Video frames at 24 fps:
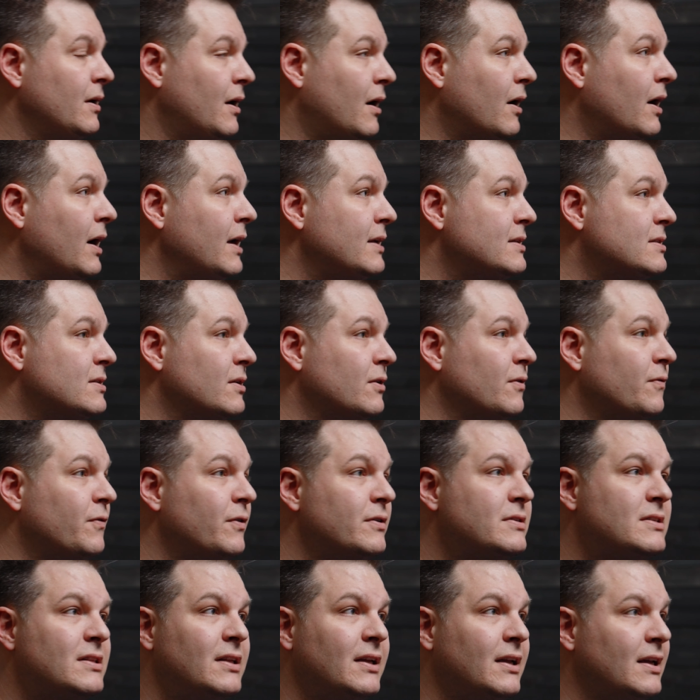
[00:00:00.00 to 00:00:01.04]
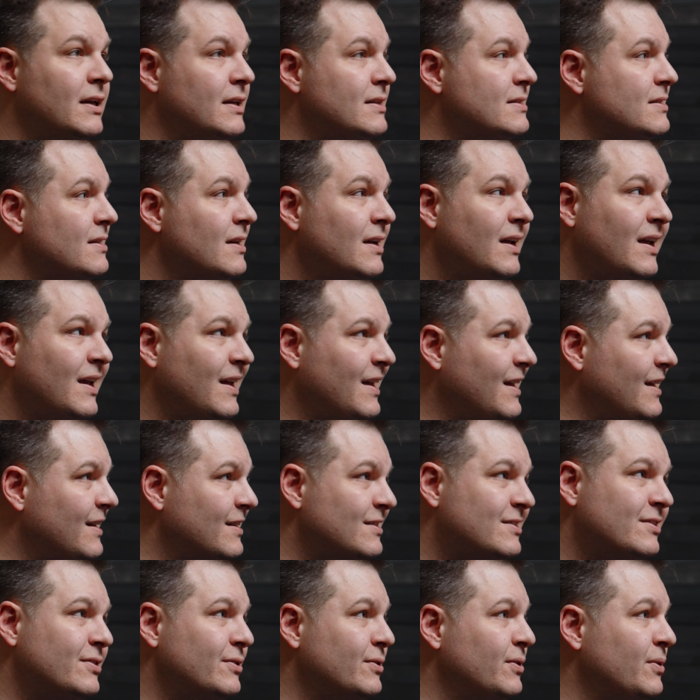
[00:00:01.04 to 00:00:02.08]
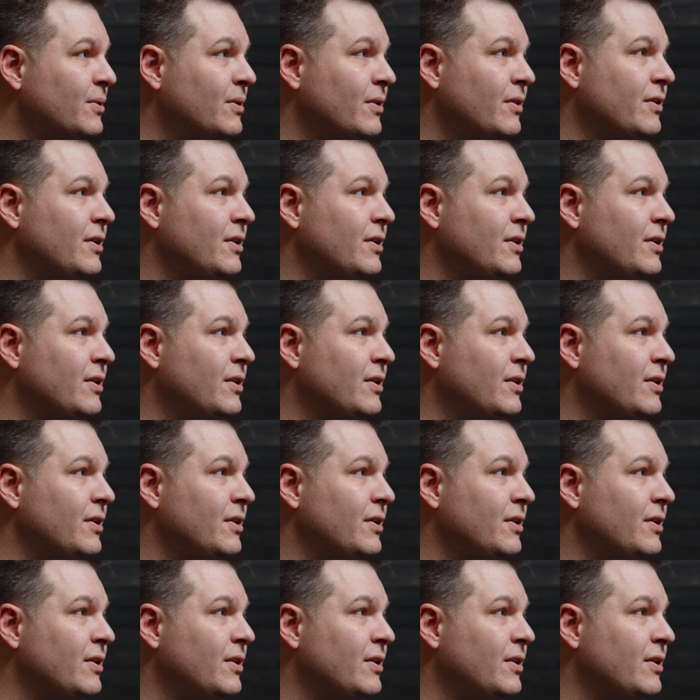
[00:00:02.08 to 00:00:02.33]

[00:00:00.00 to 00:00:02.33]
All right, so the first thing is into